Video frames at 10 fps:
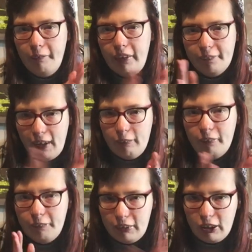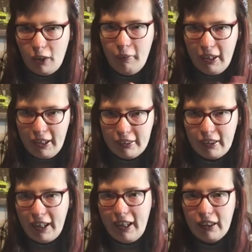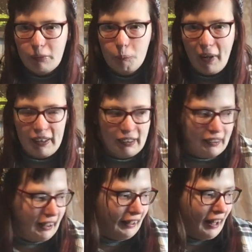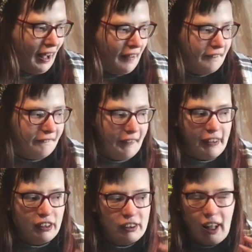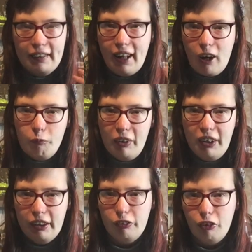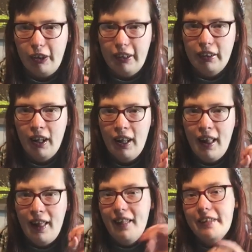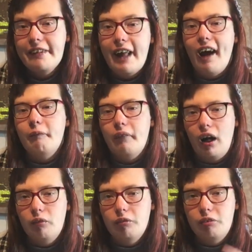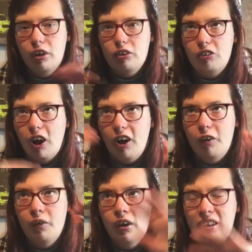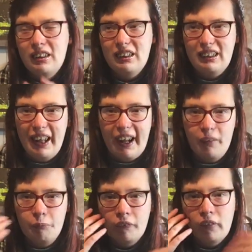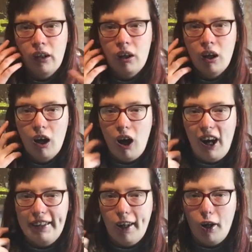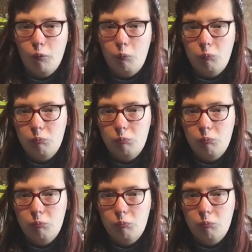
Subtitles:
favourite video is, it's basically things that I'm really enjoying that month. So yeah, I know